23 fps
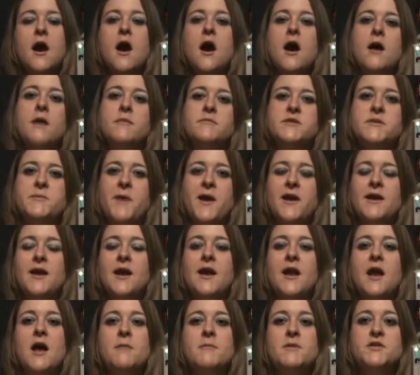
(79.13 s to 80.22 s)
Um, depending
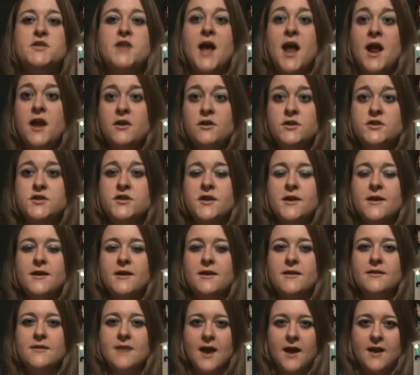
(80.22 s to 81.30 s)
on how much
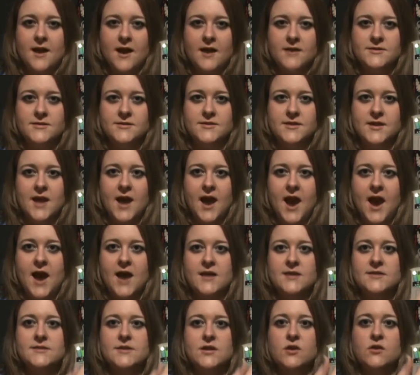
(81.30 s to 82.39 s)
energy that entity
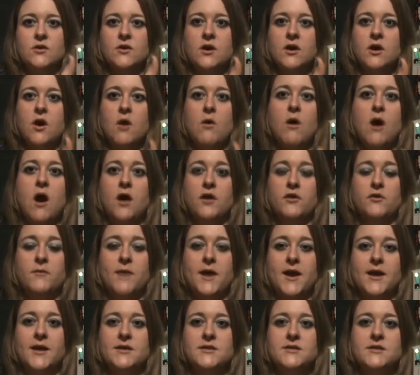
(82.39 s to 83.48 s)
has, you can go all the
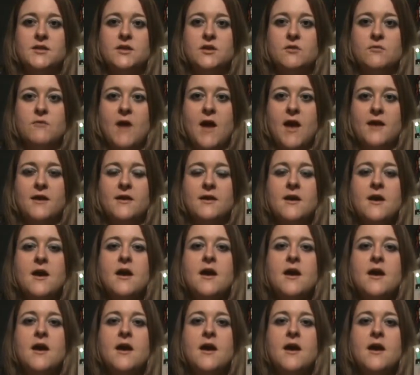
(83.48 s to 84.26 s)
way into the red.